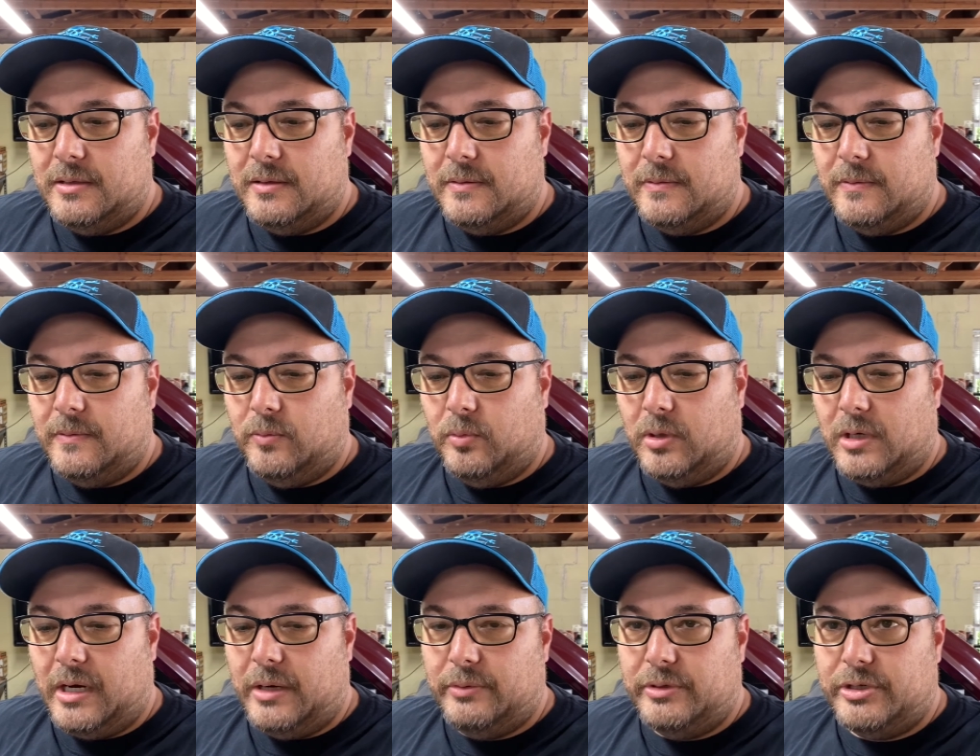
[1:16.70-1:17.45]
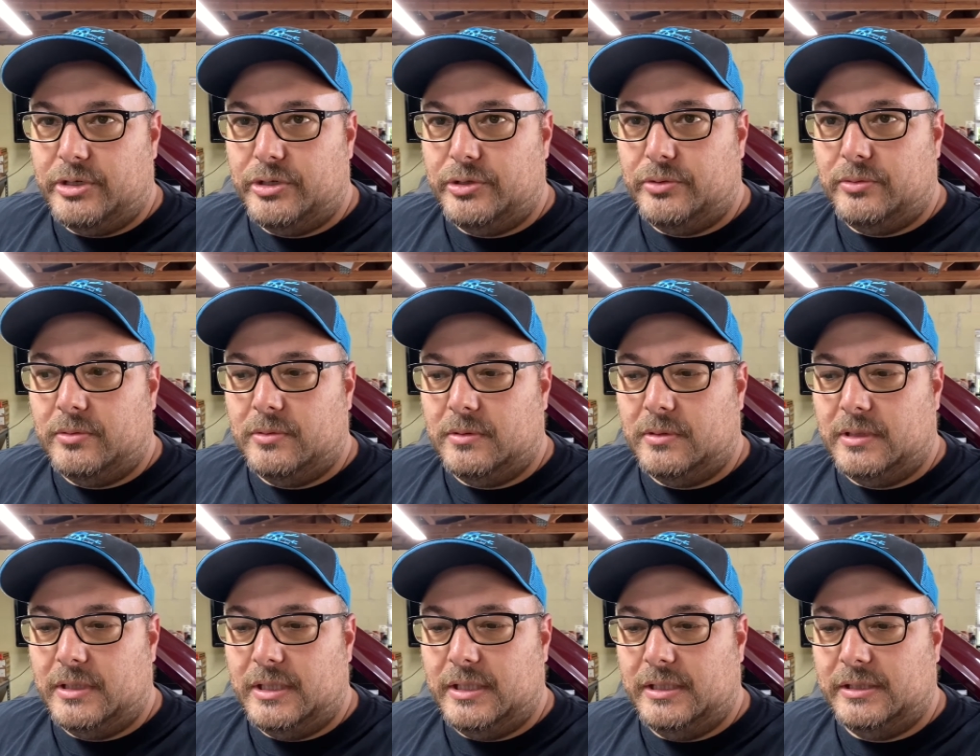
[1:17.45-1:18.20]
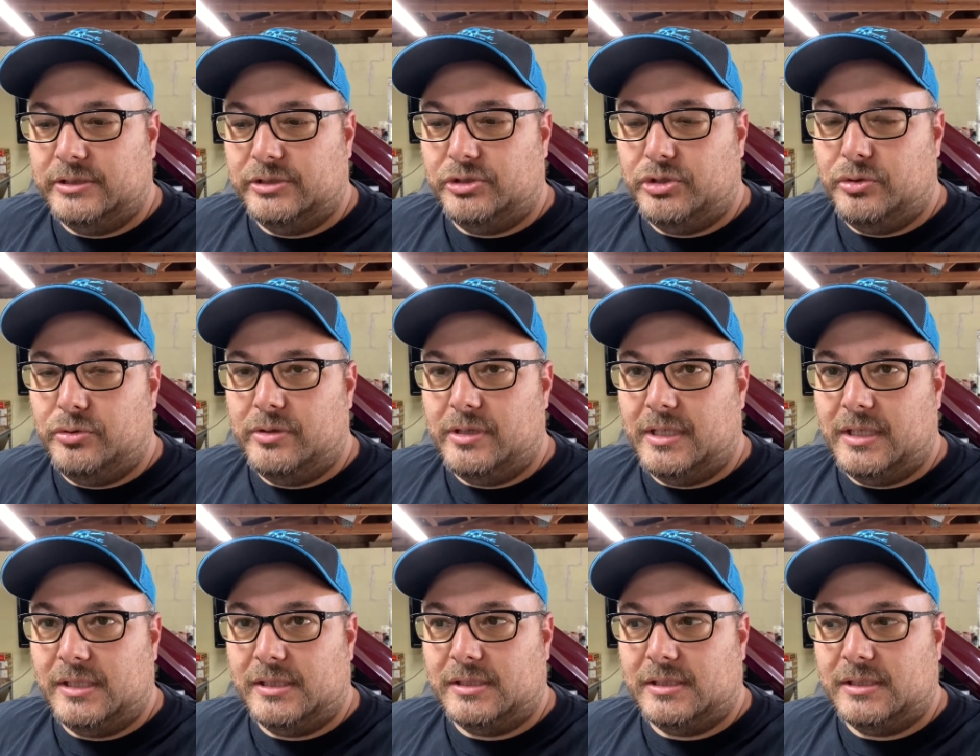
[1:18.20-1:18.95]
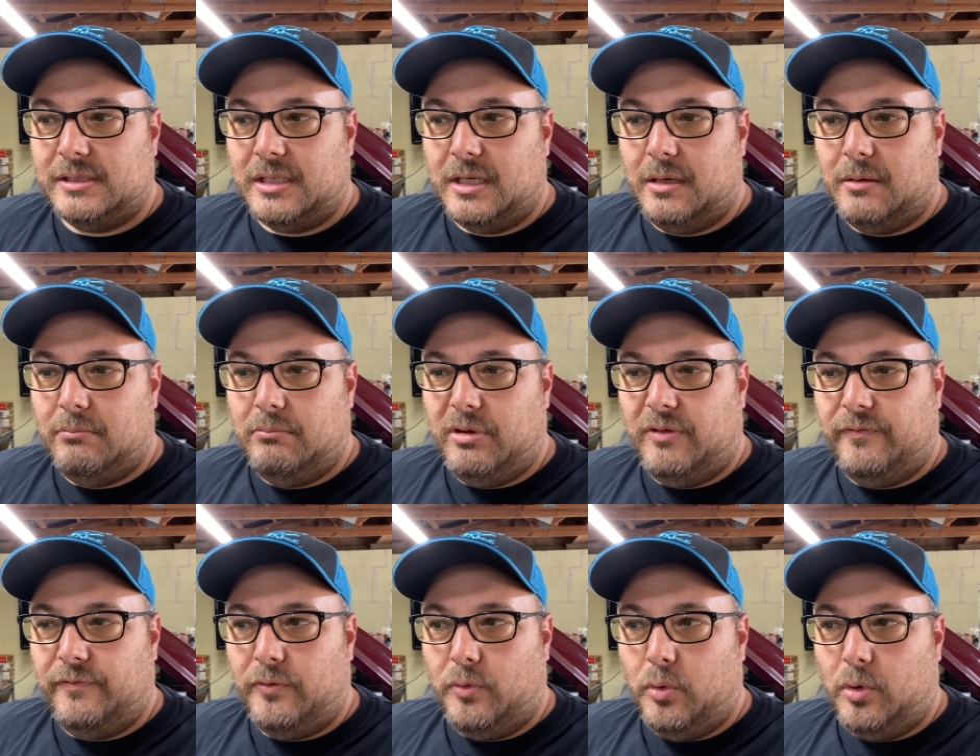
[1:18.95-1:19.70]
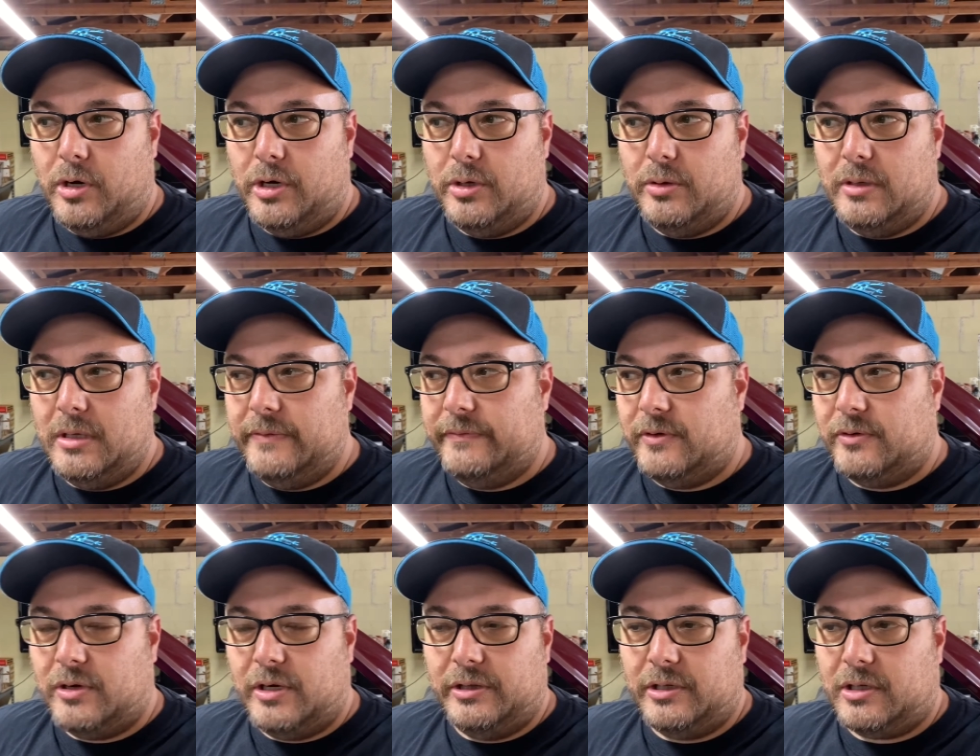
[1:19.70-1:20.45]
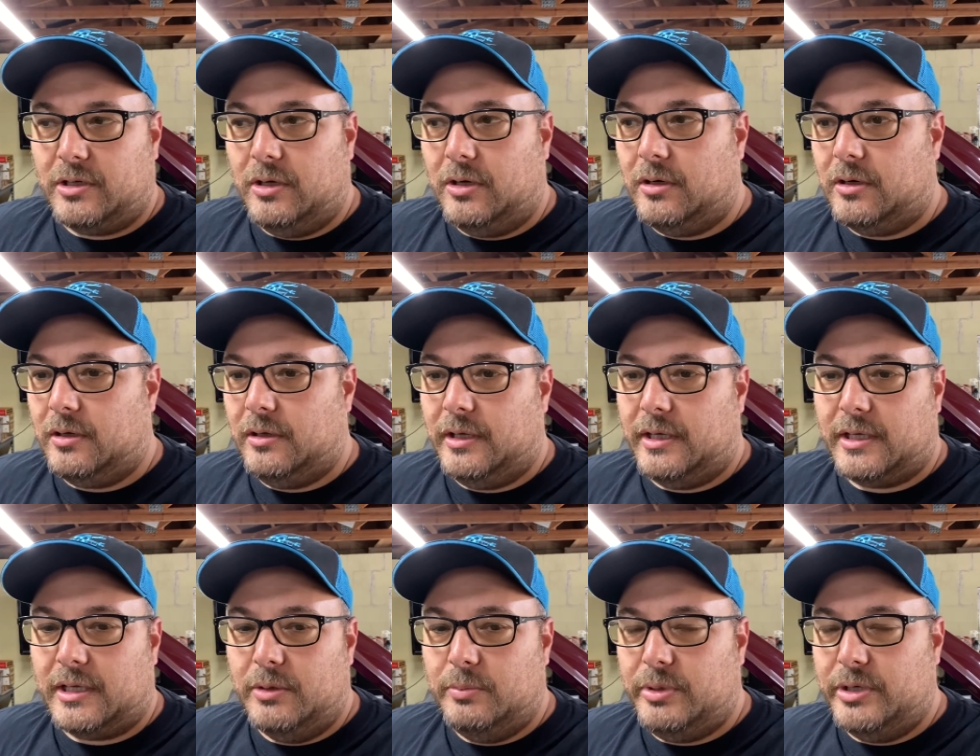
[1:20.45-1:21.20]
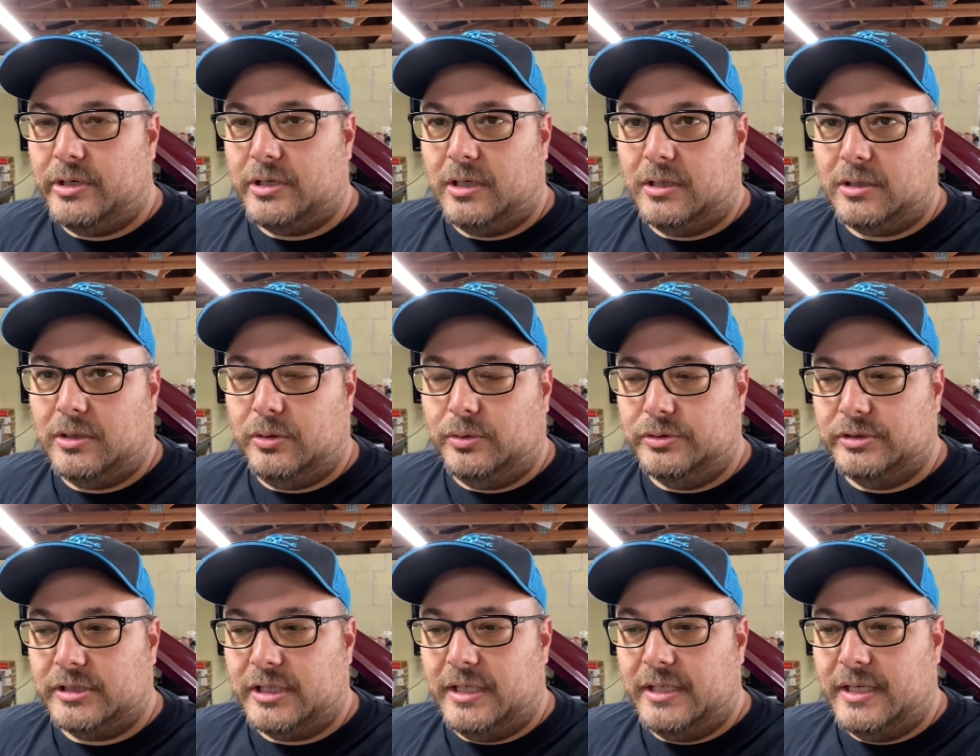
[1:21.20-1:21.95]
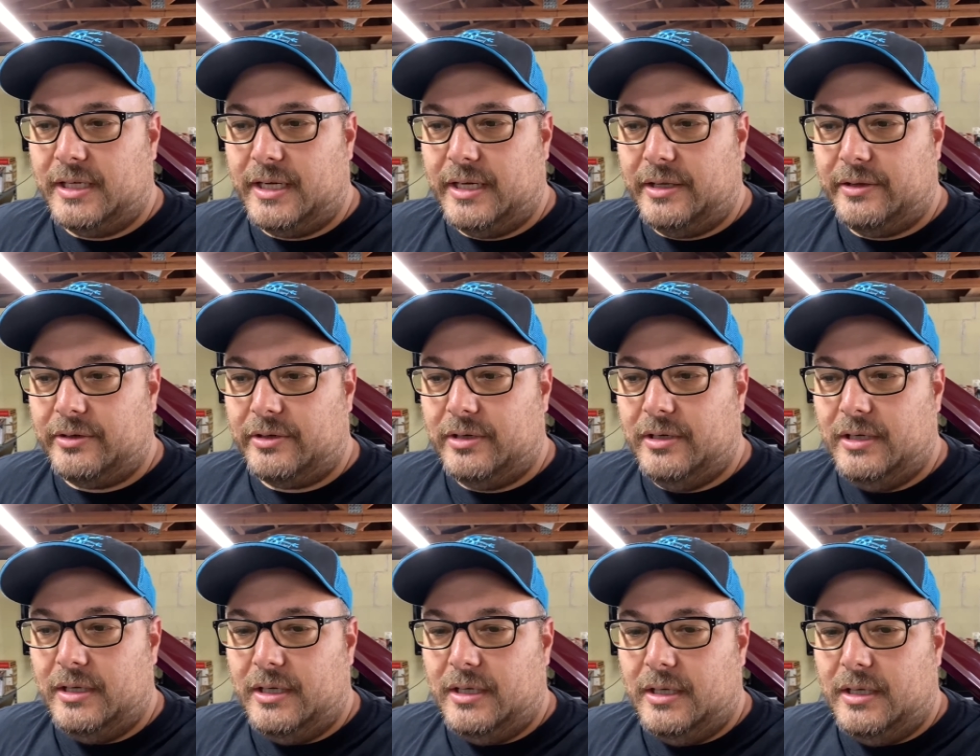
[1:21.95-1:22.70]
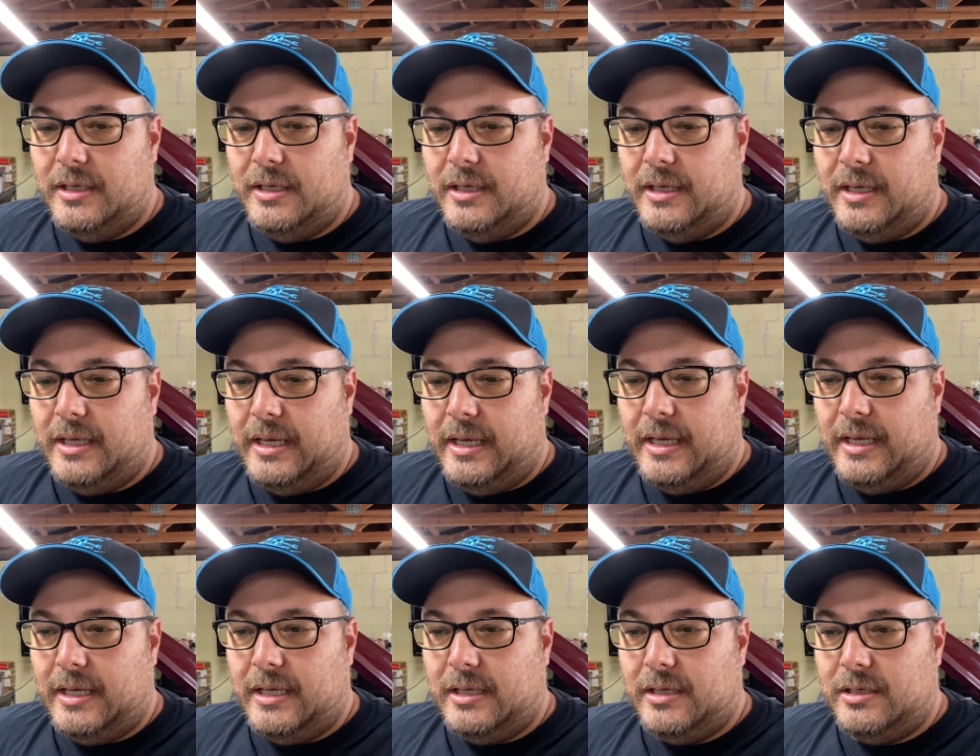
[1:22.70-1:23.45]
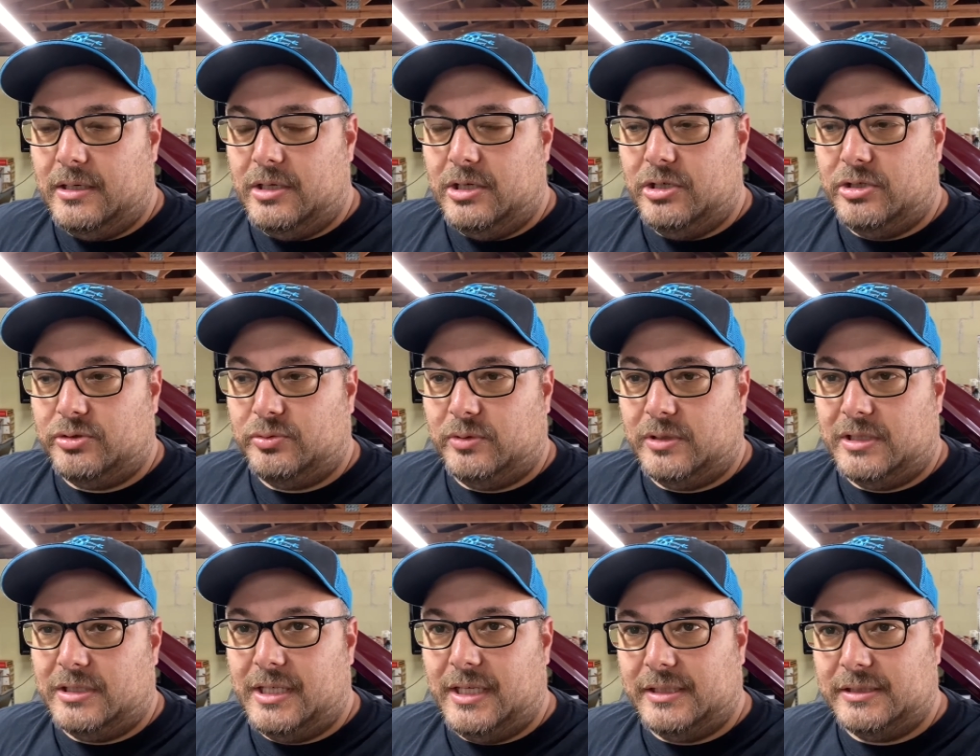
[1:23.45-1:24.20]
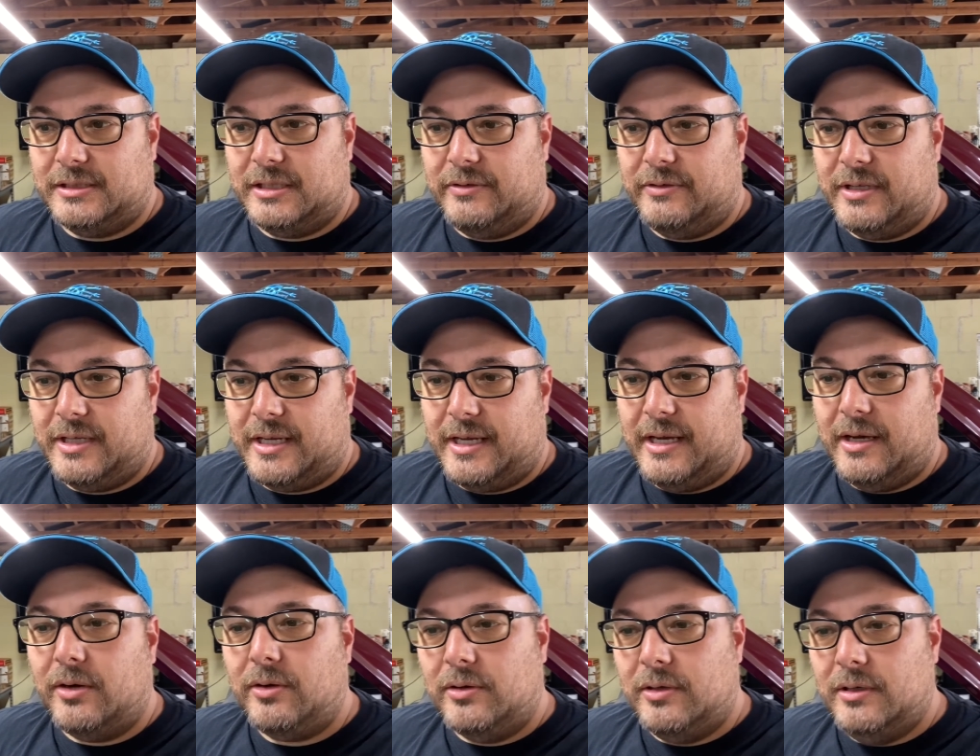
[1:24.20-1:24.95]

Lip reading: what I would do is do this before you even run the car. Like, you put your cold side together and you just want to test everything out.